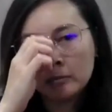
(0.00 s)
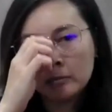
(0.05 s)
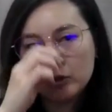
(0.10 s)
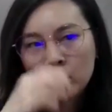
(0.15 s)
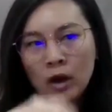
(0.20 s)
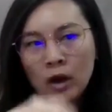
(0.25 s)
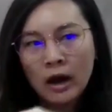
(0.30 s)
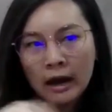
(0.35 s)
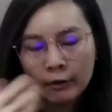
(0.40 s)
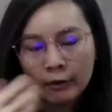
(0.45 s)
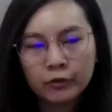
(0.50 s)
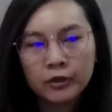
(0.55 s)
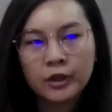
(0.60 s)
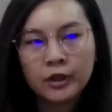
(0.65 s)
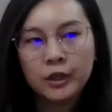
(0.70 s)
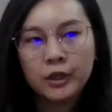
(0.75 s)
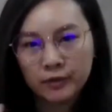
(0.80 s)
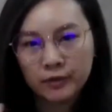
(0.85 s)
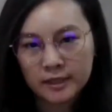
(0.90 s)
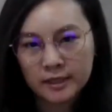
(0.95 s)
So after
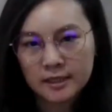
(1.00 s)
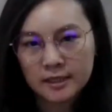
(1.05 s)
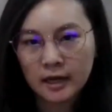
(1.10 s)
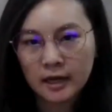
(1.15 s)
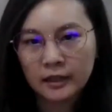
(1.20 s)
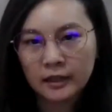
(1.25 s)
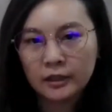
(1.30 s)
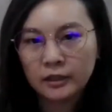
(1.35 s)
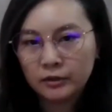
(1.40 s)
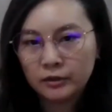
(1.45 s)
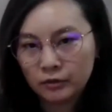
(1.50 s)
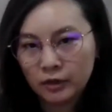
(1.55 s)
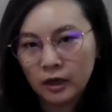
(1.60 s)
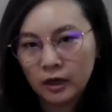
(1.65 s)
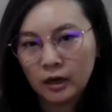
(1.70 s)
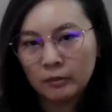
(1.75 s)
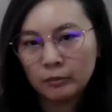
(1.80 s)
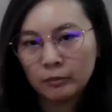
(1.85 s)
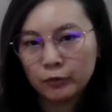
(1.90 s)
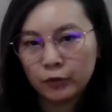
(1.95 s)
he retired
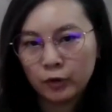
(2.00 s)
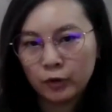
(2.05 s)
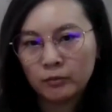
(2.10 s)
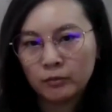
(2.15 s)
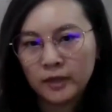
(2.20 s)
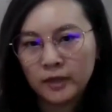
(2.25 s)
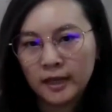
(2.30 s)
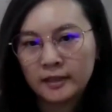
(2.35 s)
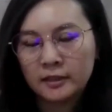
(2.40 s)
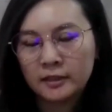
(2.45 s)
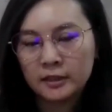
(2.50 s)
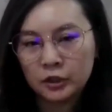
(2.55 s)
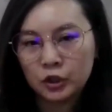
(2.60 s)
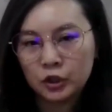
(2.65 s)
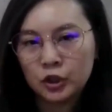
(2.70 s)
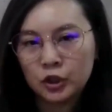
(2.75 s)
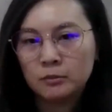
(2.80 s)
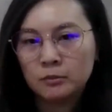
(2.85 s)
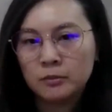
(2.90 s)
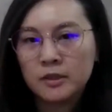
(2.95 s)
from that
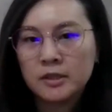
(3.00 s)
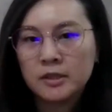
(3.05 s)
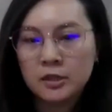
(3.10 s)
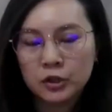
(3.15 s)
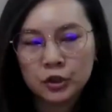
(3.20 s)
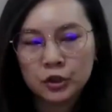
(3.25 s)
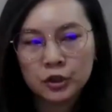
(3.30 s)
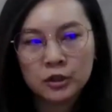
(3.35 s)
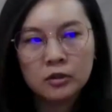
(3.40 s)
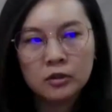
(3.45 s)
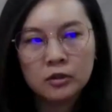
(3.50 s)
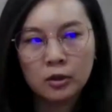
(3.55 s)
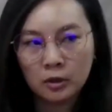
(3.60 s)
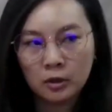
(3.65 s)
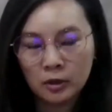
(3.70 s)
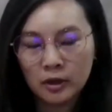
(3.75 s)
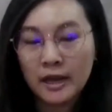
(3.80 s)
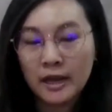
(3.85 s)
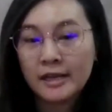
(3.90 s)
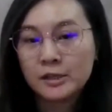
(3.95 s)
teaching position
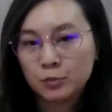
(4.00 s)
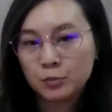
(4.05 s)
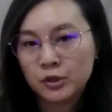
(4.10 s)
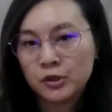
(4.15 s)
or as